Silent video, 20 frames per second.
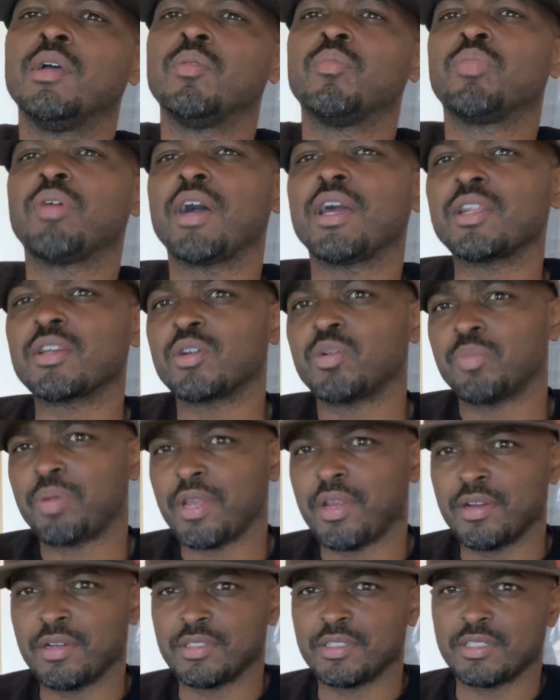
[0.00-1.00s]
Prodigal
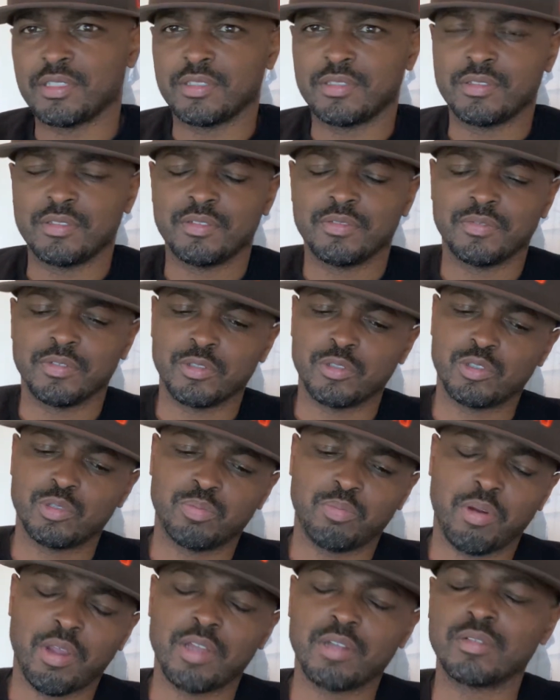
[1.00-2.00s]
parenting versus
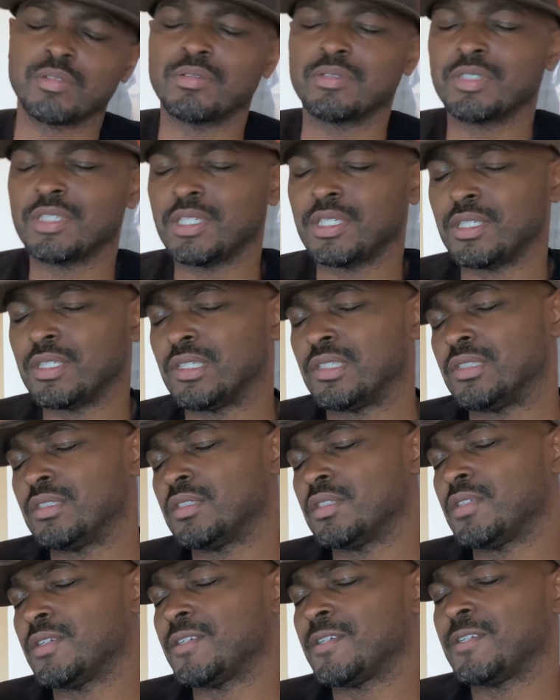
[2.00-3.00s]
prodigal kids.
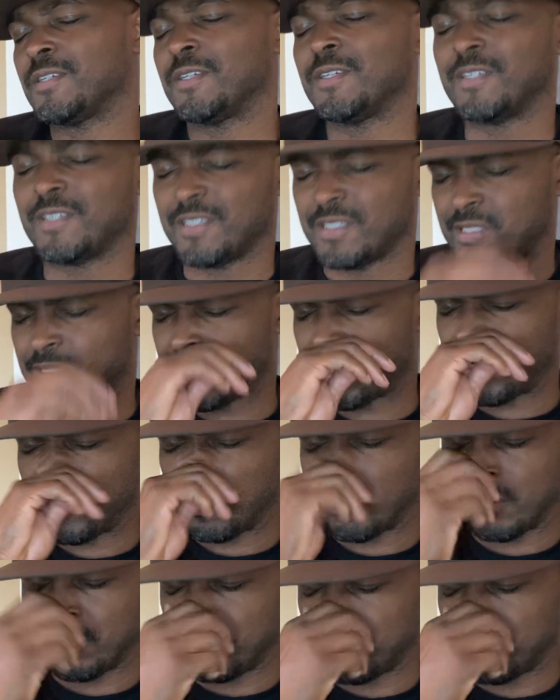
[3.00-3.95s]
See,